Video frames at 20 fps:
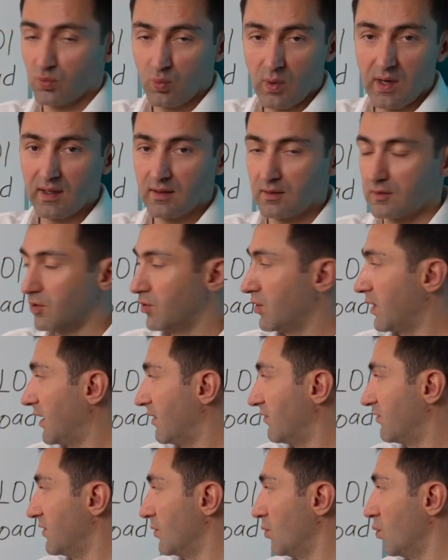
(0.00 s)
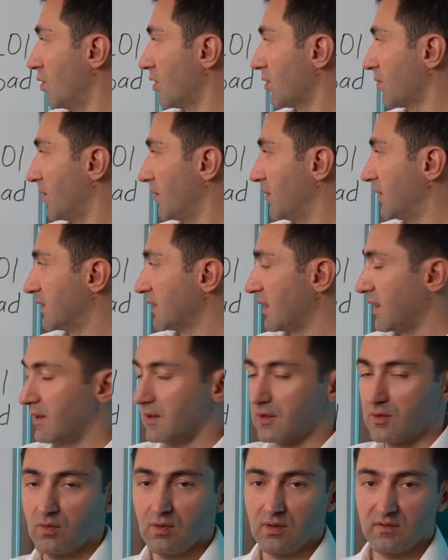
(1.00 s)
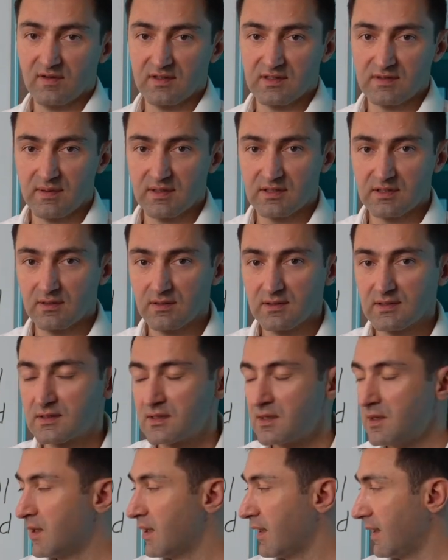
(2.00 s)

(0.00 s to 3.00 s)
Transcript: while you have the work permit highly qualified specialist